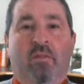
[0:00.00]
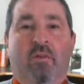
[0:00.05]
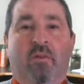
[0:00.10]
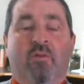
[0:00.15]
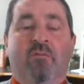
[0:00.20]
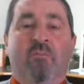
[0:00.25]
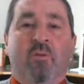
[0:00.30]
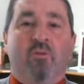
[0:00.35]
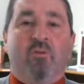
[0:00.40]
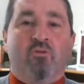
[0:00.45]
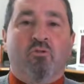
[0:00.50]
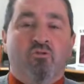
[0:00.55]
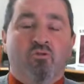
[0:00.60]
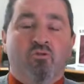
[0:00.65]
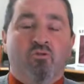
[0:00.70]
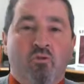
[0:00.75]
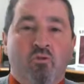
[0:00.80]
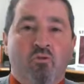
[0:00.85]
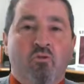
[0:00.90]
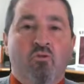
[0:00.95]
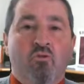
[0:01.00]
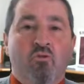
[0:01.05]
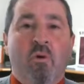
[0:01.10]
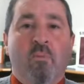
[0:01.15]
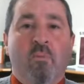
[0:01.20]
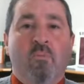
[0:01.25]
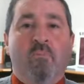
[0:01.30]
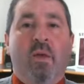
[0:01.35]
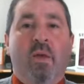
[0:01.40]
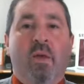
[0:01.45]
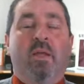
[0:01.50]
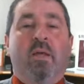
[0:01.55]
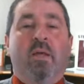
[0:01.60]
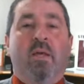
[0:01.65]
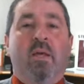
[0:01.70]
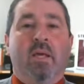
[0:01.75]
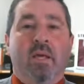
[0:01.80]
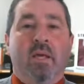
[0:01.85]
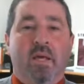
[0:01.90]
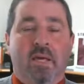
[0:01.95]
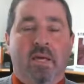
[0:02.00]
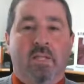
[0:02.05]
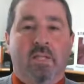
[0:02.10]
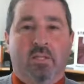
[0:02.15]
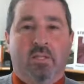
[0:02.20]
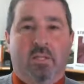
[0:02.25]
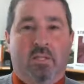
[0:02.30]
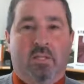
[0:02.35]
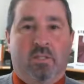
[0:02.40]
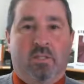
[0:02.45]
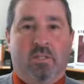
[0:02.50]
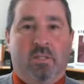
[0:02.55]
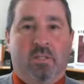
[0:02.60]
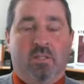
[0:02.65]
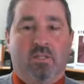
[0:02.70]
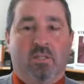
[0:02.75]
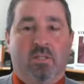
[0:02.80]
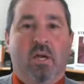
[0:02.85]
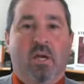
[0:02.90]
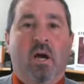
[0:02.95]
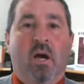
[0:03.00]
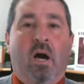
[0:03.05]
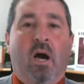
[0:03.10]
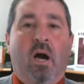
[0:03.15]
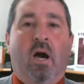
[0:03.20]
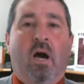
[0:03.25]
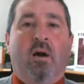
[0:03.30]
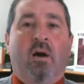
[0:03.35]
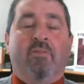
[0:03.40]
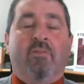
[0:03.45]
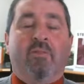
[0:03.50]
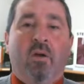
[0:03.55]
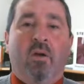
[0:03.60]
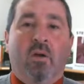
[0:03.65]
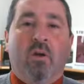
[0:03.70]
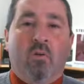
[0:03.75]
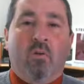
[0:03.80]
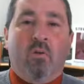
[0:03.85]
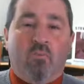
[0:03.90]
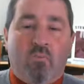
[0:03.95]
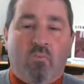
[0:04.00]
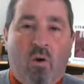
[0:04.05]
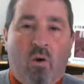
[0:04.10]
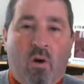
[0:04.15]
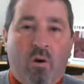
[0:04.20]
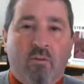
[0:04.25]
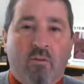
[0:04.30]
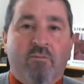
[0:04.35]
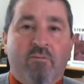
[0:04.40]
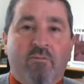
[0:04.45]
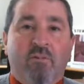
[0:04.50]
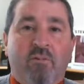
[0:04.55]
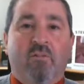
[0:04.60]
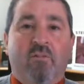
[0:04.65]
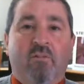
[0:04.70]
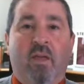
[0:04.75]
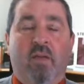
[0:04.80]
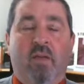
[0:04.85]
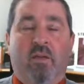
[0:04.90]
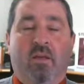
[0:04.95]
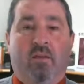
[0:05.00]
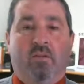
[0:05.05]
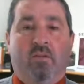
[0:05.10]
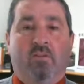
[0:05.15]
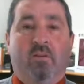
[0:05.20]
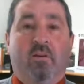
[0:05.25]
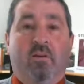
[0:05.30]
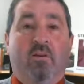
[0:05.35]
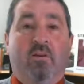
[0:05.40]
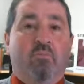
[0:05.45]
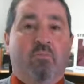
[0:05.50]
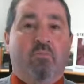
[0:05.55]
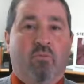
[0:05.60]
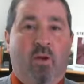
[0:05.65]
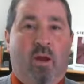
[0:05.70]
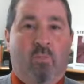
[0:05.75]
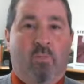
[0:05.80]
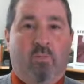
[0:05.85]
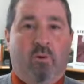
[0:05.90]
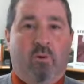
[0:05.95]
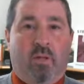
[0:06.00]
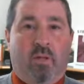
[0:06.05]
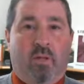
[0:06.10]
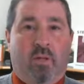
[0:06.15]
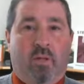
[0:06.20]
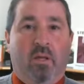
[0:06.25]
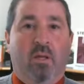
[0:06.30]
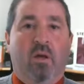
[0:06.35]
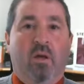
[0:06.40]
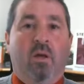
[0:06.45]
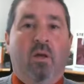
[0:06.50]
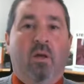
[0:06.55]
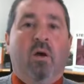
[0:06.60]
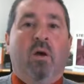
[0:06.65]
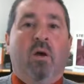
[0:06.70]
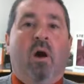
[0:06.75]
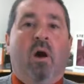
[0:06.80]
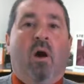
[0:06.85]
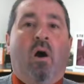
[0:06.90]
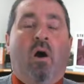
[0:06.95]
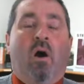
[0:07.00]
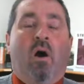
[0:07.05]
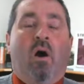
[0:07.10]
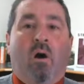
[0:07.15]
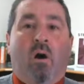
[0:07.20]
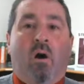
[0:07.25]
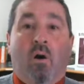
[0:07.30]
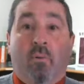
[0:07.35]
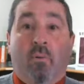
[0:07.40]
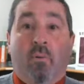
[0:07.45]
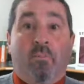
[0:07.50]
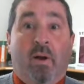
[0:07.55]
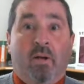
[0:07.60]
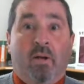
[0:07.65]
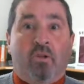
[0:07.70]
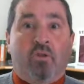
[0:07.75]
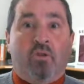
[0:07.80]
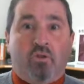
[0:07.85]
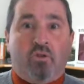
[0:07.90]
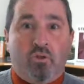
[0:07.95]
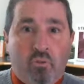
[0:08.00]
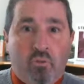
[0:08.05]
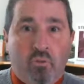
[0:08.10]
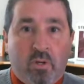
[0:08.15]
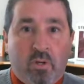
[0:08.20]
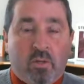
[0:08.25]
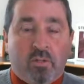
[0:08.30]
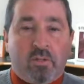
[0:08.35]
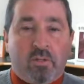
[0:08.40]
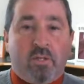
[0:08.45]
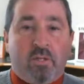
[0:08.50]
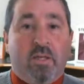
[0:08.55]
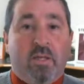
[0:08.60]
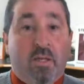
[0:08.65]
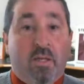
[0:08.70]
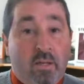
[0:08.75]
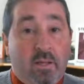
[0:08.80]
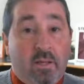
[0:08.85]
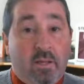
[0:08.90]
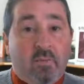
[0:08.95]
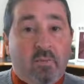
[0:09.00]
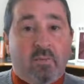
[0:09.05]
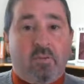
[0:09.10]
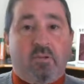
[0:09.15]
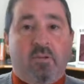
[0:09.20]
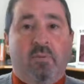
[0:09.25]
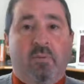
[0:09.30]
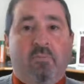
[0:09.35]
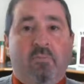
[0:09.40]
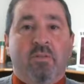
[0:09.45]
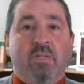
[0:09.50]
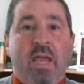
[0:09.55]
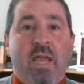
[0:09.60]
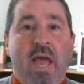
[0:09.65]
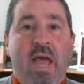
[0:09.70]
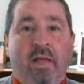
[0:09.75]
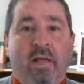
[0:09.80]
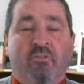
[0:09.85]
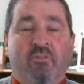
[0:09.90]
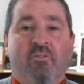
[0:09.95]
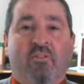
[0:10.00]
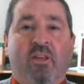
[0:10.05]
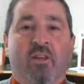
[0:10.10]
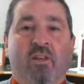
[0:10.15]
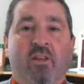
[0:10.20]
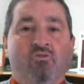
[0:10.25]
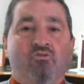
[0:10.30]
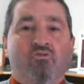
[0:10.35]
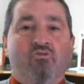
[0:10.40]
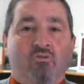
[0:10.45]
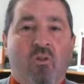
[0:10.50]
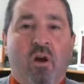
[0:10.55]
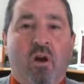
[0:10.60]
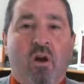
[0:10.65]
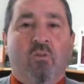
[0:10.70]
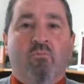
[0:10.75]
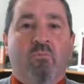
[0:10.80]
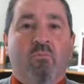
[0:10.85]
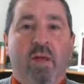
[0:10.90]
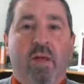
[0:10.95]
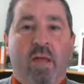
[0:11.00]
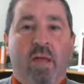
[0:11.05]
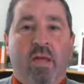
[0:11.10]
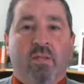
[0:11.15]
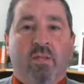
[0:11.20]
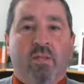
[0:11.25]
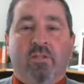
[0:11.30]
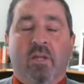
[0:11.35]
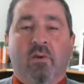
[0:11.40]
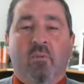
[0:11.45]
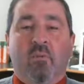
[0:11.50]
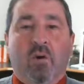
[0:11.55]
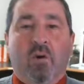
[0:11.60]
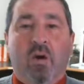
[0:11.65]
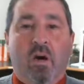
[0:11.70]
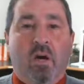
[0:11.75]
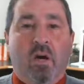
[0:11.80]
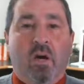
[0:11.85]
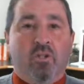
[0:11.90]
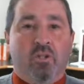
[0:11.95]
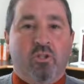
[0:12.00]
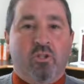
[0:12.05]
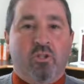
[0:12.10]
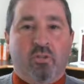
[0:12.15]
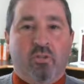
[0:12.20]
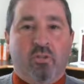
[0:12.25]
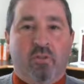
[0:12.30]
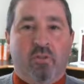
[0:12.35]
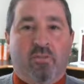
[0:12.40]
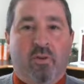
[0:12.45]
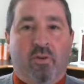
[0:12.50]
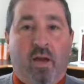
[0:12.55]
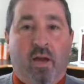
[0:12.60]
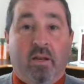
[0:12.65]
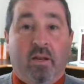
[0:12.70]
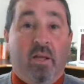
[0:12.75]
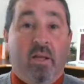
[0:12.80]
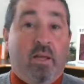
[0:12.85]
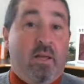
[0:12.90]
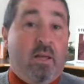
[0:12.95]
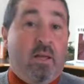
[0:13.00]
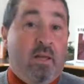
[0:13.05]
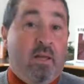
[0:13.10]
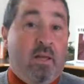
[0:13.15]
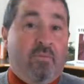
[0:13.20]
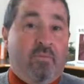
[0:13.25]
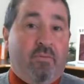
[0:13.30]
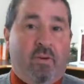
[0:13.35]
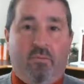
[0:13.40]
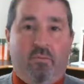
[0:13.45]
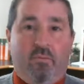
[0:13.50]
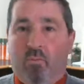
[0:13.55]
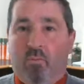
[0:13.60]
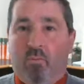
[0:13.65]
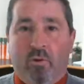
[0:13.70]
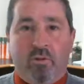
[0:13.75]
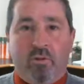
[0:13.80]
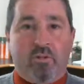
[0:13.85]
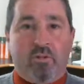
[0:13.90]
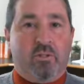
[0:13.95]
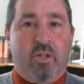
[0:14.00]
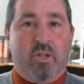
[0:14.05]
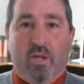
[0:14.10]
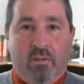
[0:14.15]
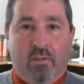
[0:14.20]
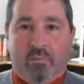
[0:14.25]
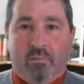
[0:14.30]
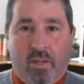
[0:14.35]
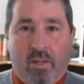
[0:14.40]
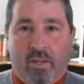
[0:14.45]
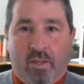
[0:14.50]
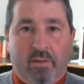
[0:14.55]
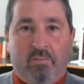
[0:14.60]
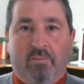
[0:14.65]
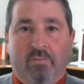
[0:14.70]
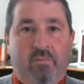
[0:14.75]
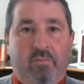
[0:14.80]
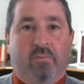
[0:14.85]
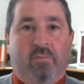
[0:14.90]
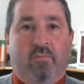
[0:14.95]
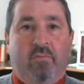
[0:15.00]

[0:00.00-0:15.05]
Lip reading: There have been too many instances of wrongful takings of property, harm by shootings, even some deaths in drug raids that were unjustified, even where a state had